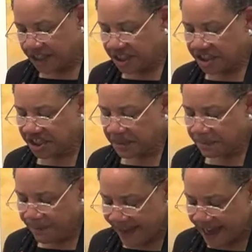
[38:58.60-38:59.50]

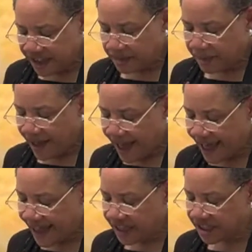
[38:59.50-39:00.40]
She baked
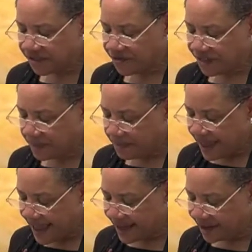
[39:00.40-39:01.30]
pies for the
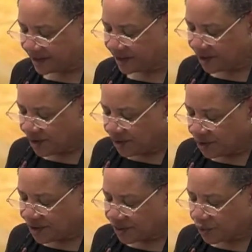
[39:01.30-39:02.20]
men
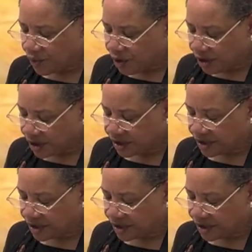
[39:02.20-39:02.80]
on the Work